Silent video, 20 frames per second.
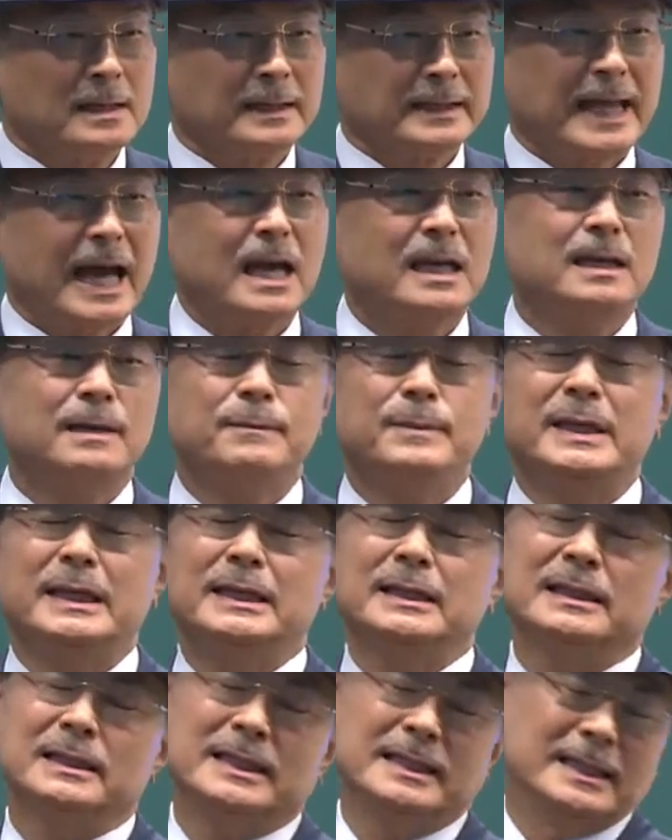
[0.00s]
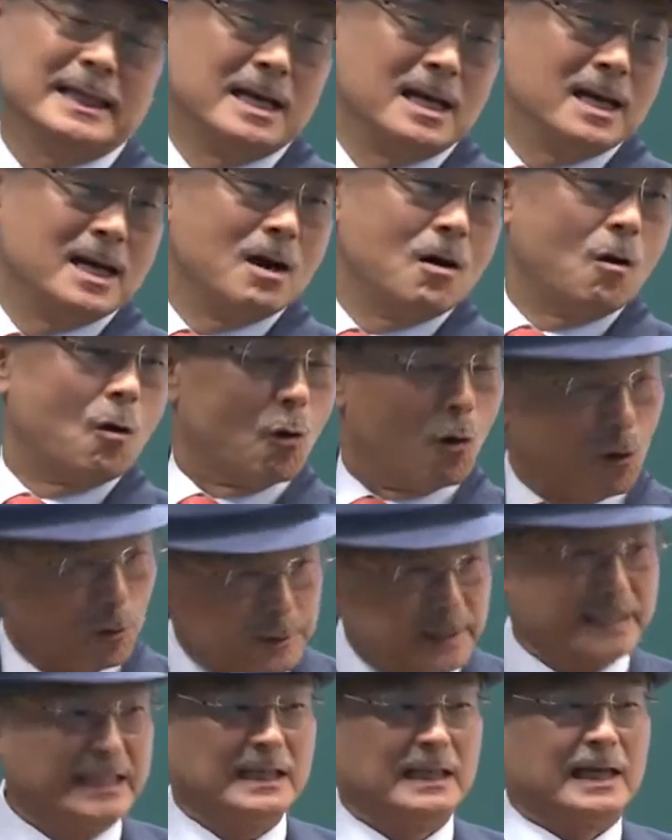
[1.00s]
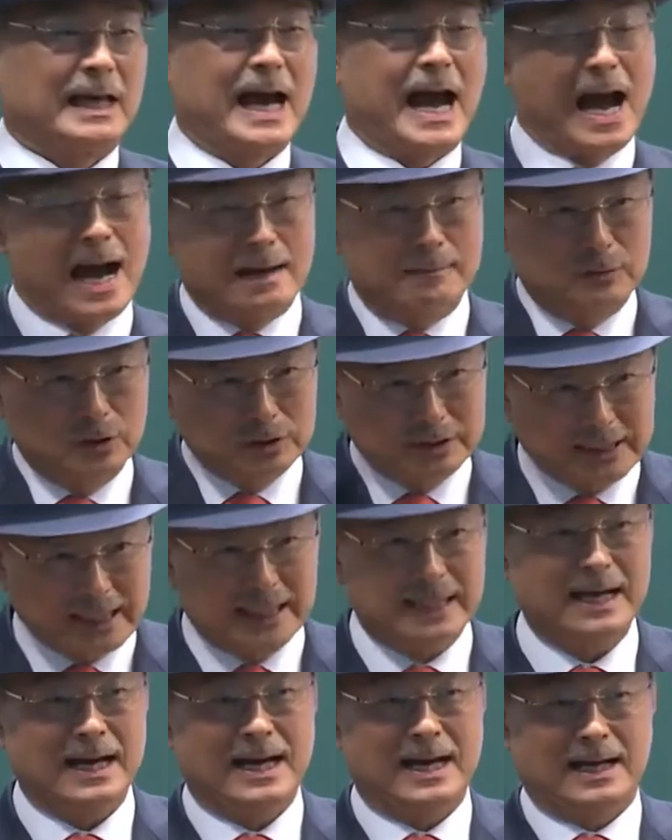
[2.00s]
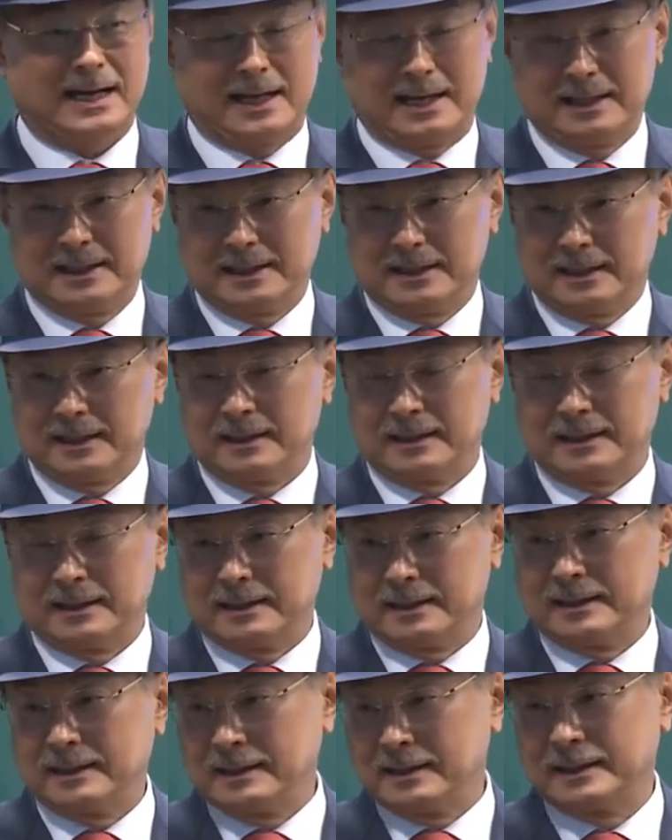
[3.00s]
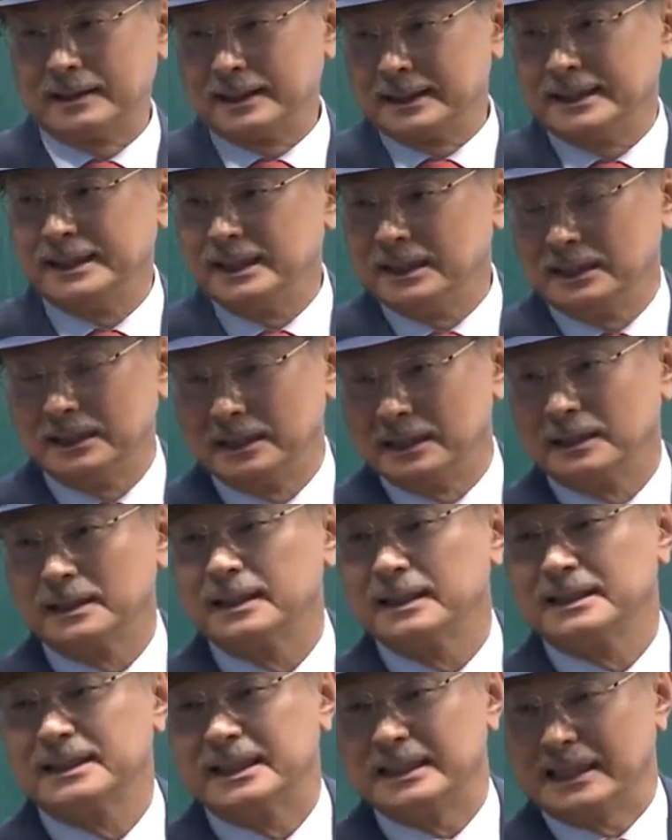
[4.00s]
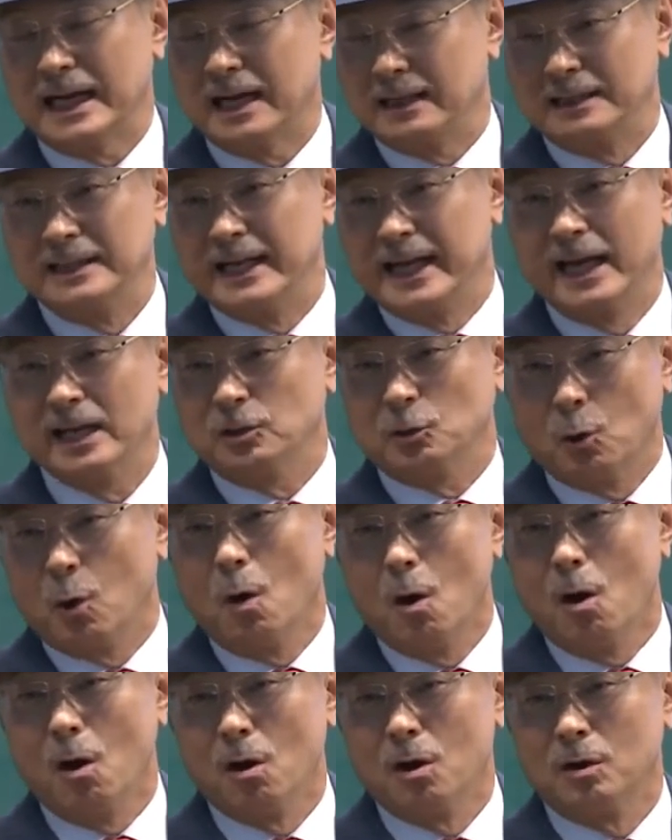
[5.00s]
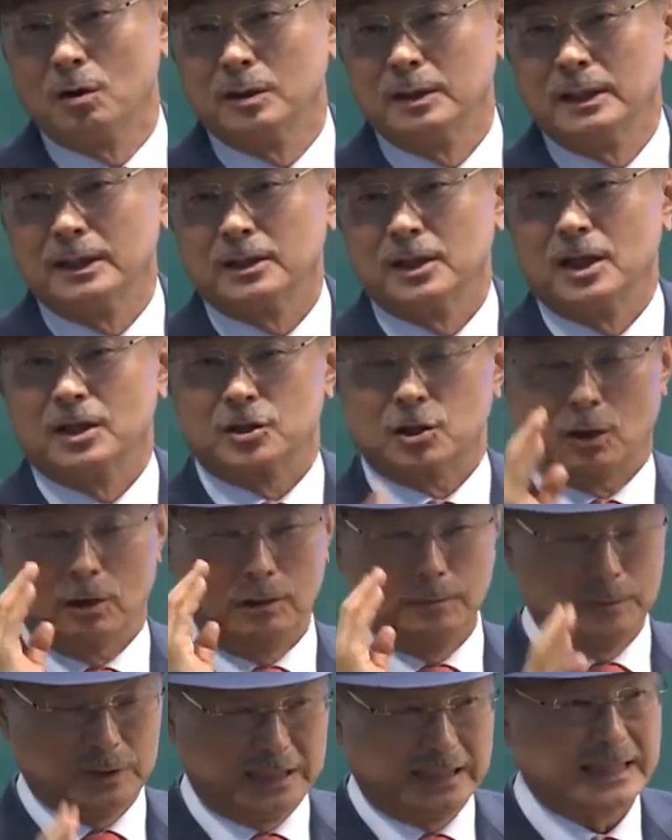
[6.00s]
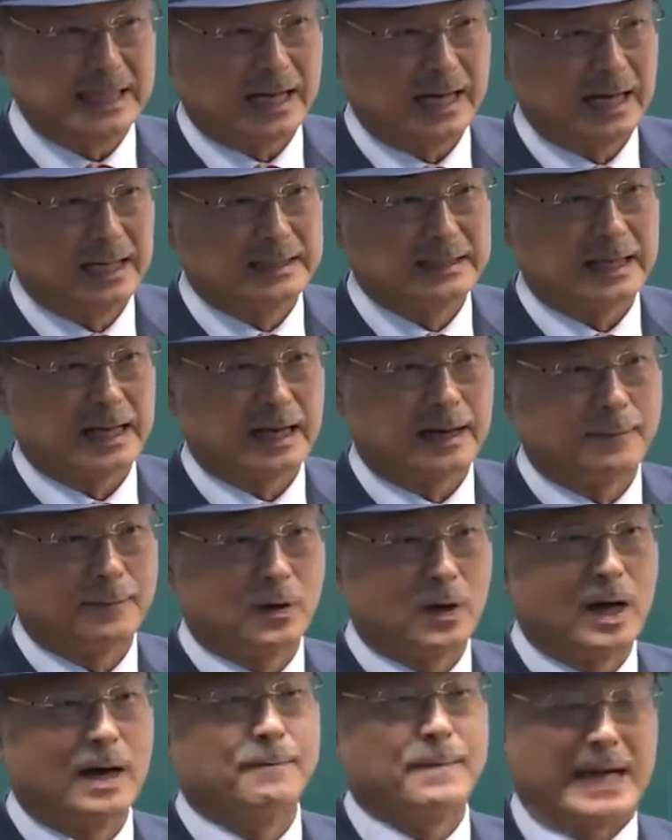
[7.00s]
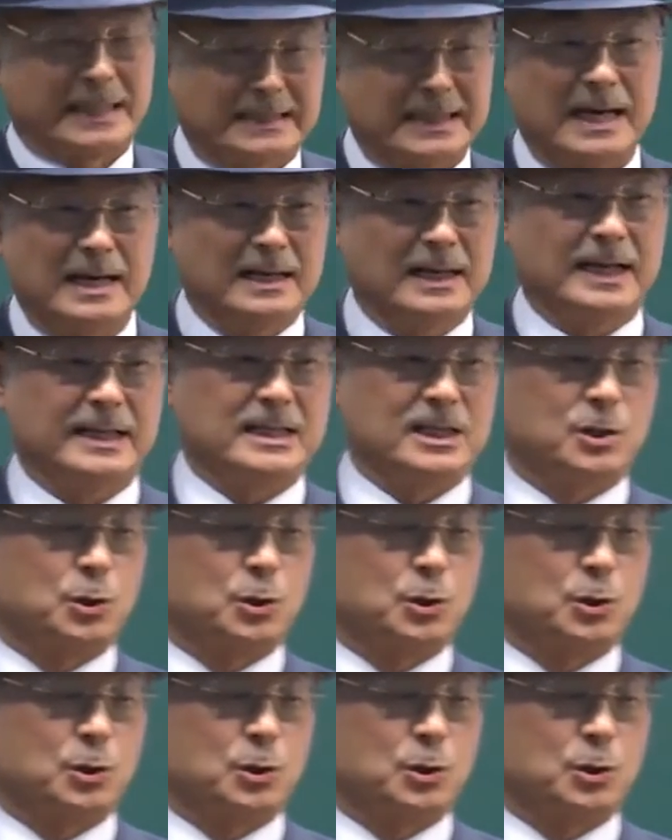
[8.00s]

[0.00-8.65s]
A true network marketing company, they should not discriminate among members who started late in the